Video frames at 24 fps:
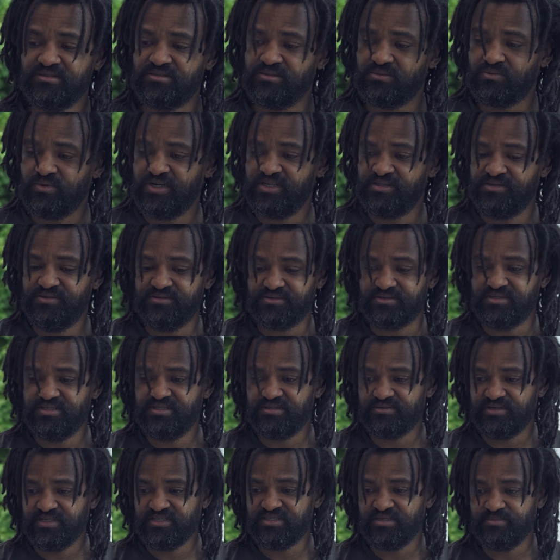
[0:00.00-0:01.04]
So while you're
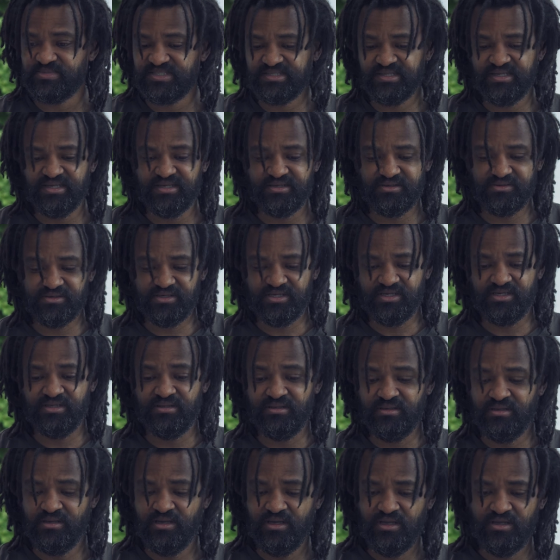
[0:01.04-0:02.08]
searing some steak, you can
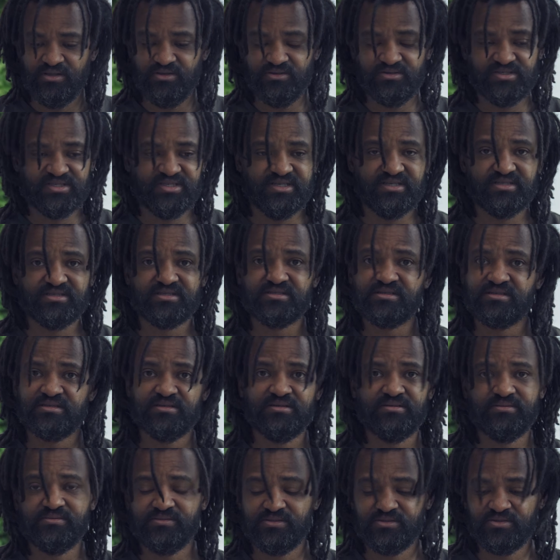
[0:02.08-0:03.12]
use this
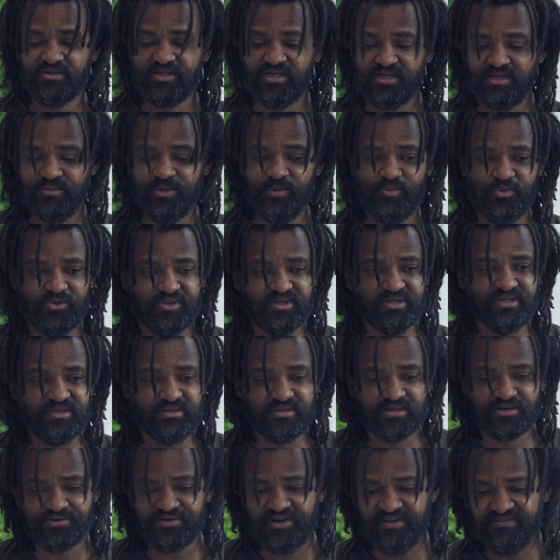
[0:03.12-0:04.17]
to come up with a
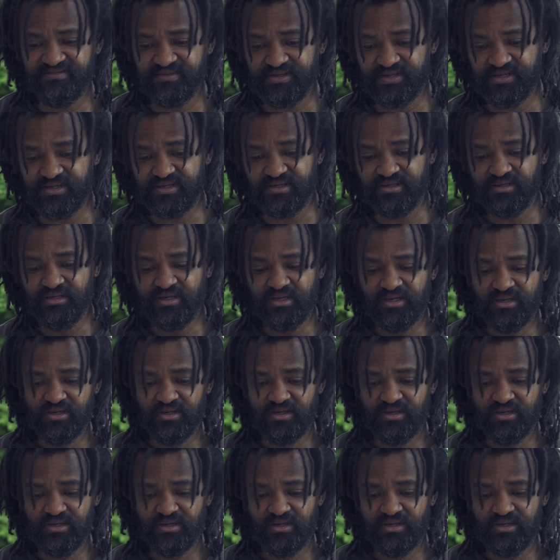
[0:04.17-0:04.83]
little gravy,